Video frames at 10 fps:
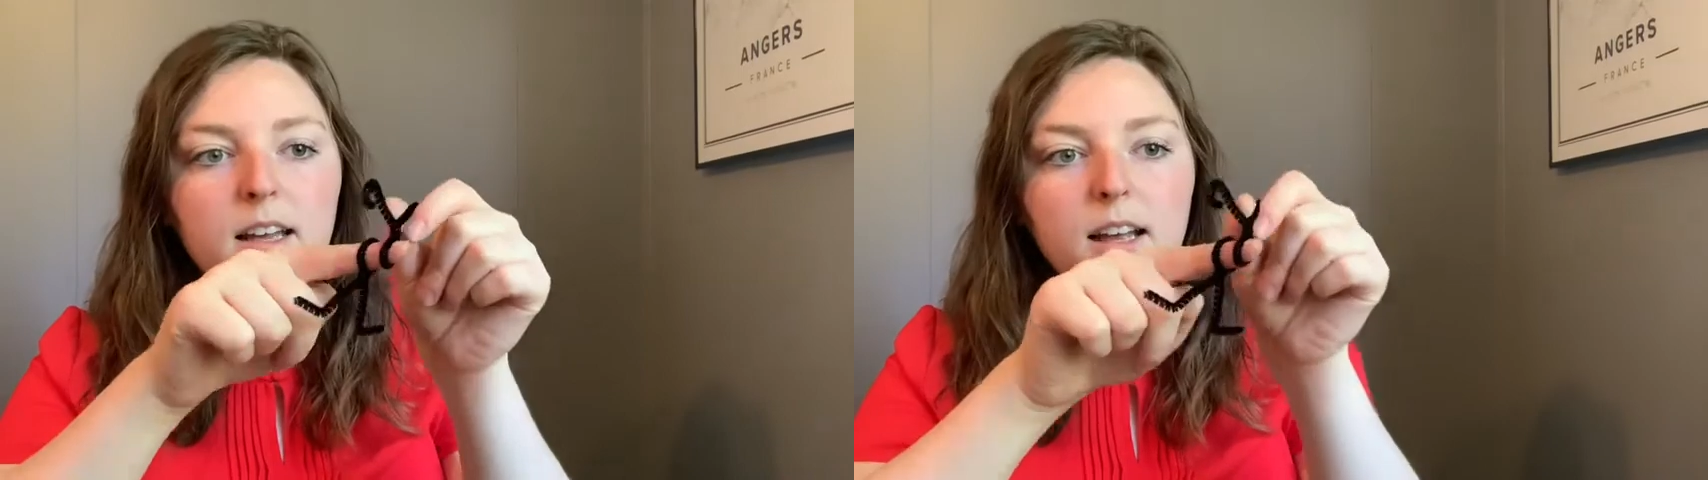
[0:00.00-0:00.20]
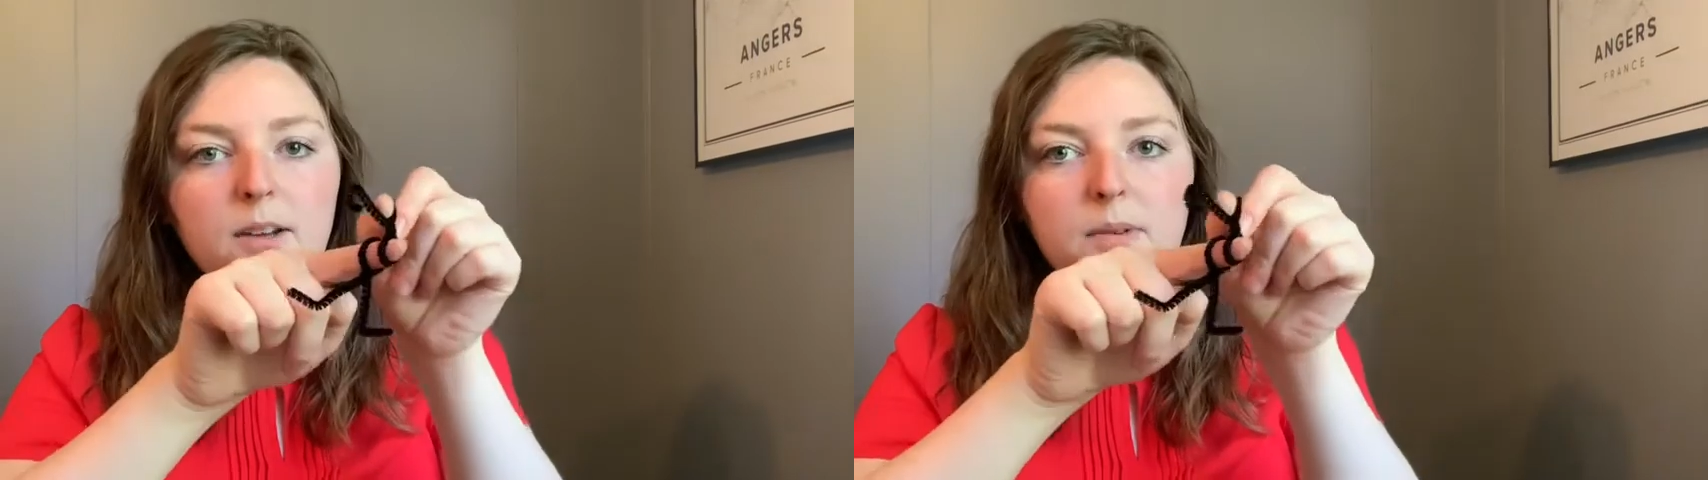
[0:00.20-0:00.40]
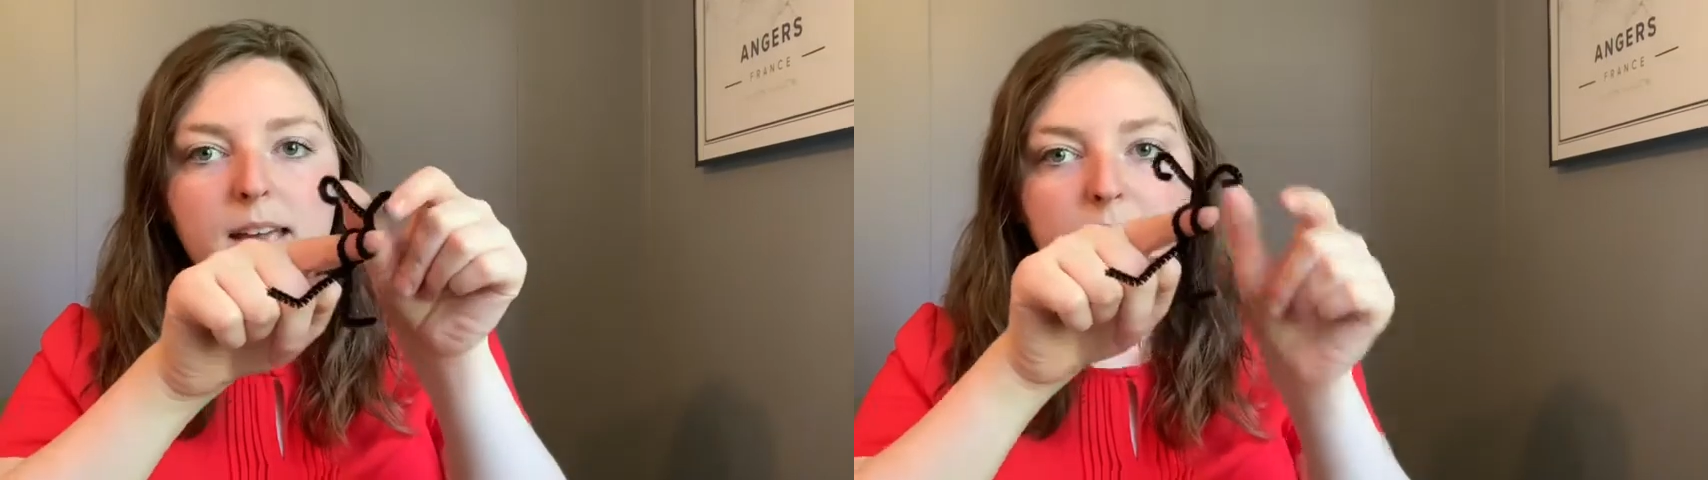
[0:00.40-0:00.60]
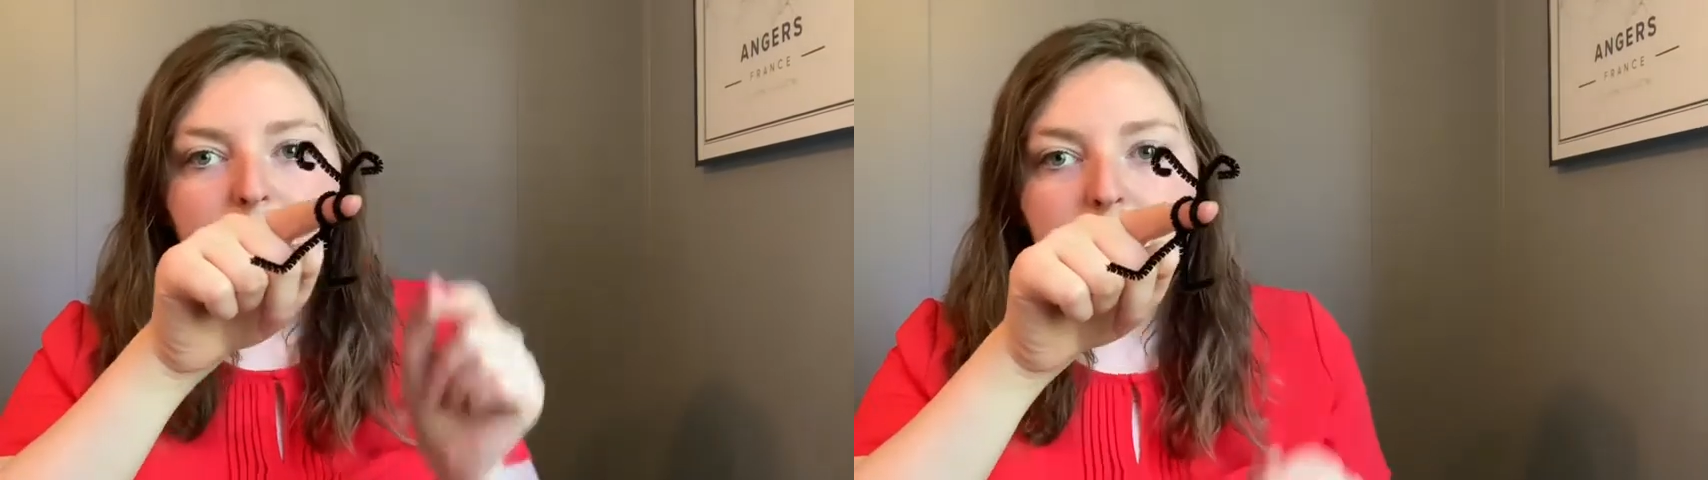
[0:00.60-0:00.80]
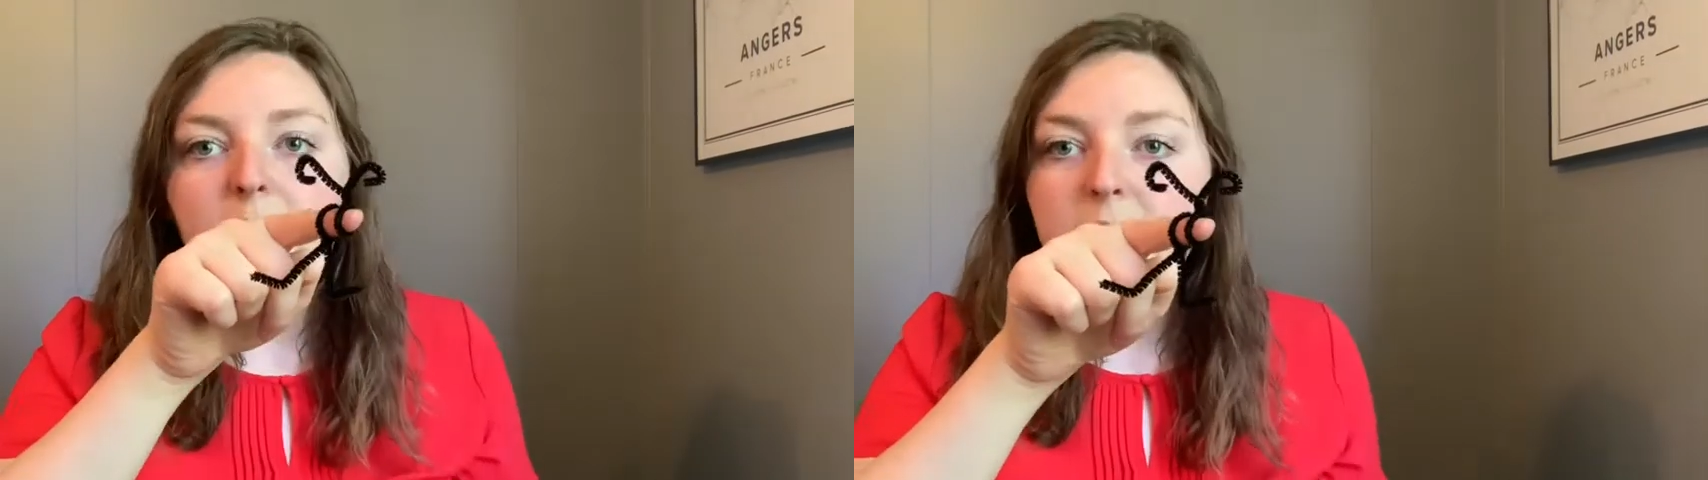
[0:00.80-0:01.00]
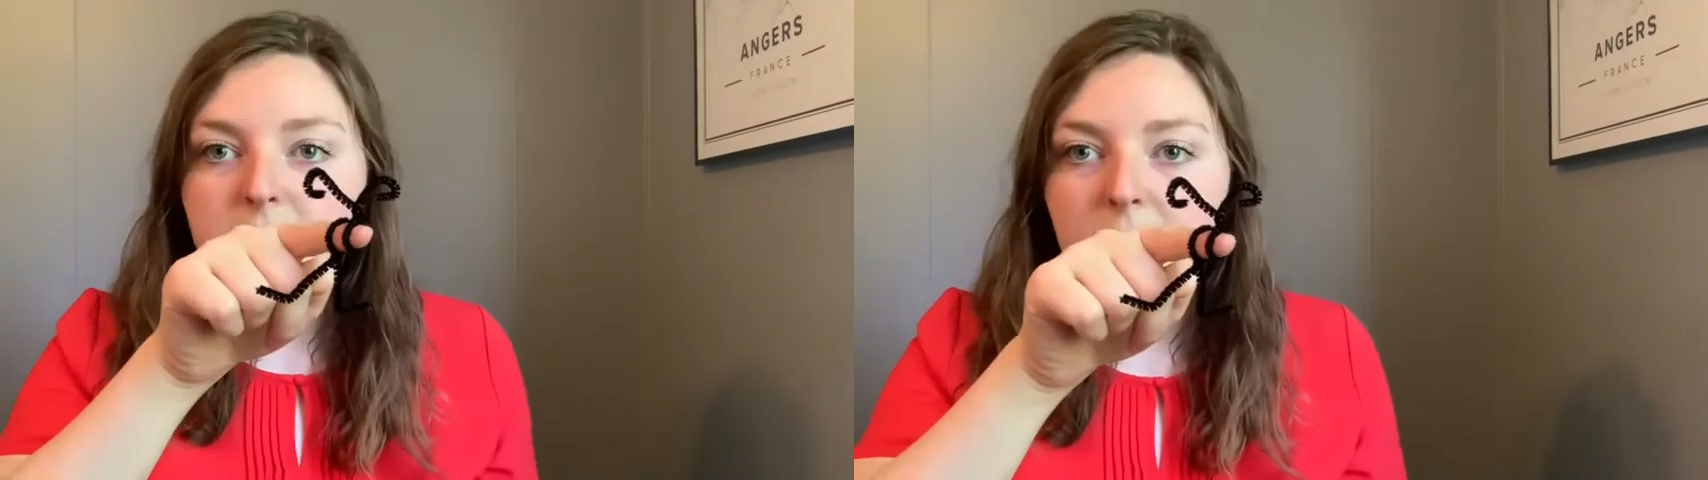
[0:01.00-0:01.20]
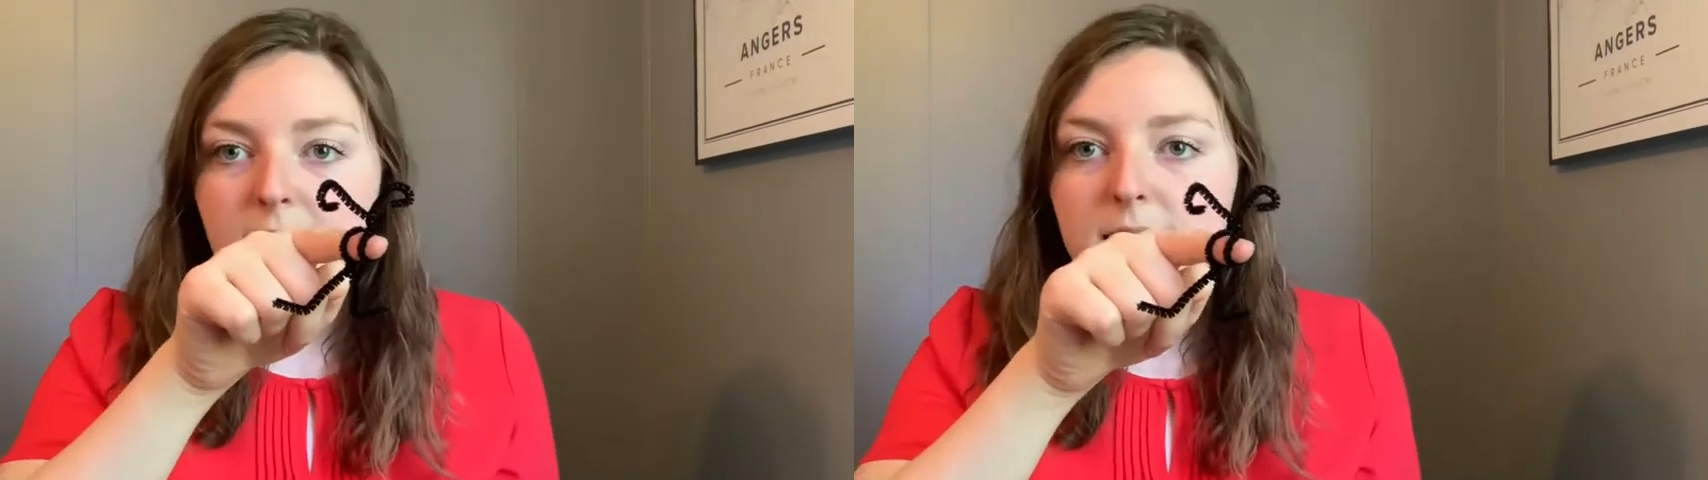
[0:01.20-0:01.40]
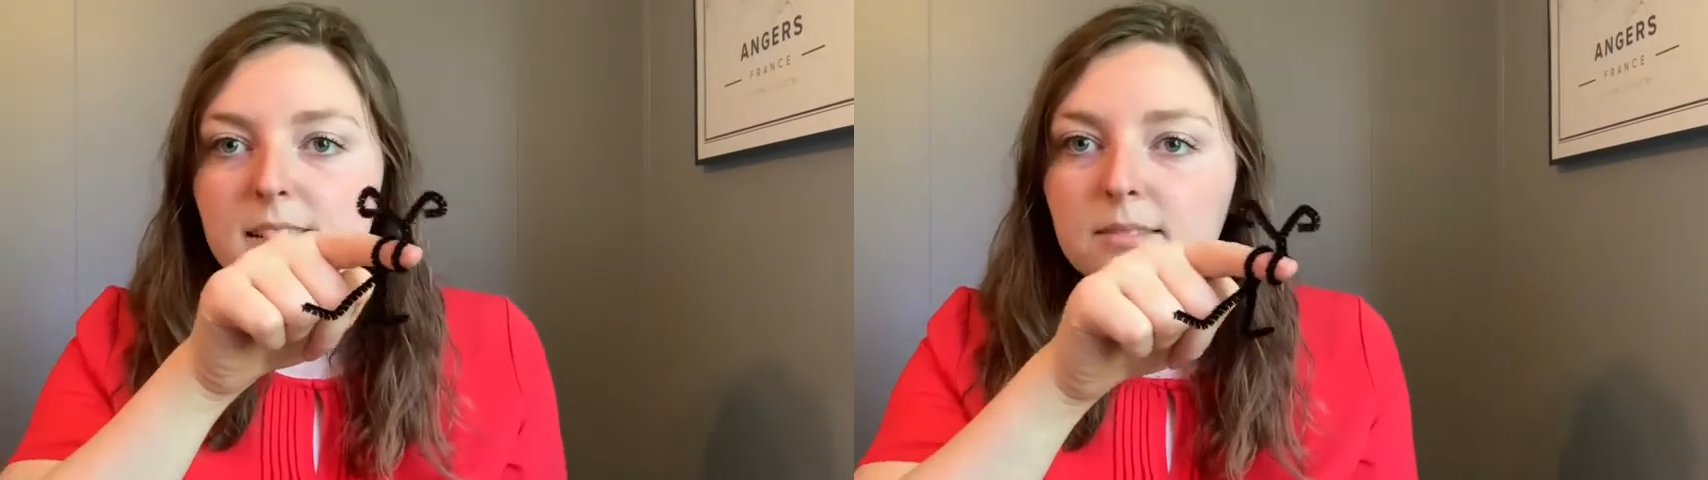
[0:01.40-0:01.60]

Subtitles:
and we have the antennas.